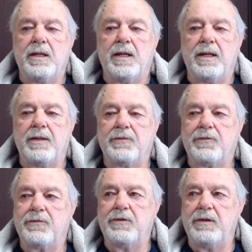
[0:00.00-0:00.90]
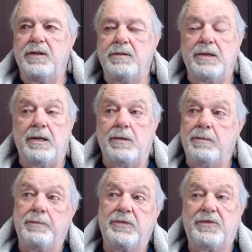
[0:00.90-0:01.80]
I also see,
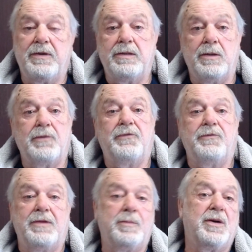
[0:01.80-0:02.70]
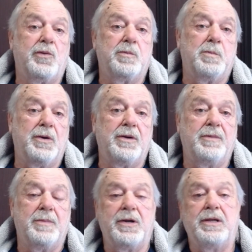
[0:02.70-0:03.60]
say nurses, they make pretty good
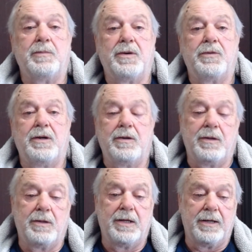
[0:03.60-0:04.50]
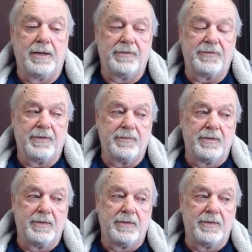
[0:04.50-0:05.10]
money around here and all that kind of stuff.